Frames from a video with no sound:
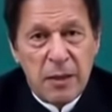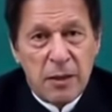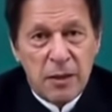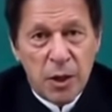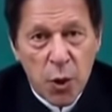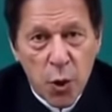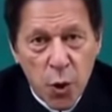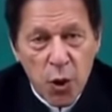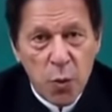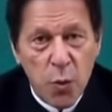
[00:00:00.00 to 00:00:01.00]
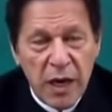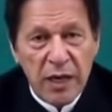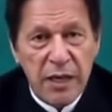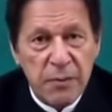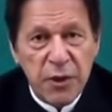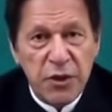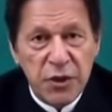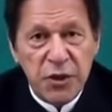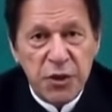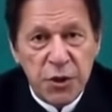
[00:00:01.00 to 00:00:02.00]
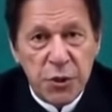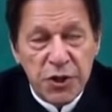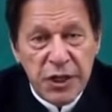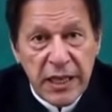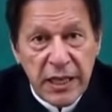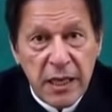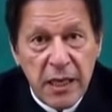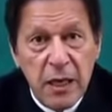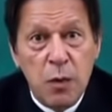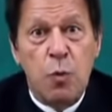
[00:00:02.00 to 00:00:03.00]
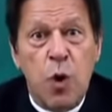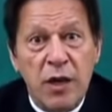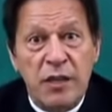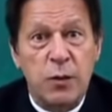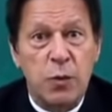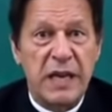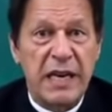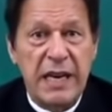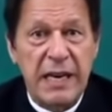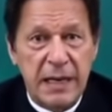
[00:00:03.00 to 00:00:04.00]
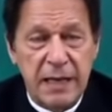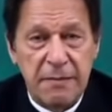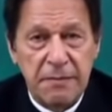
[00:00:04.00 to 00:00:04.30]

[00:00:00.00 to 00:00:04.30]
the whole world community should think, what is the way ahead?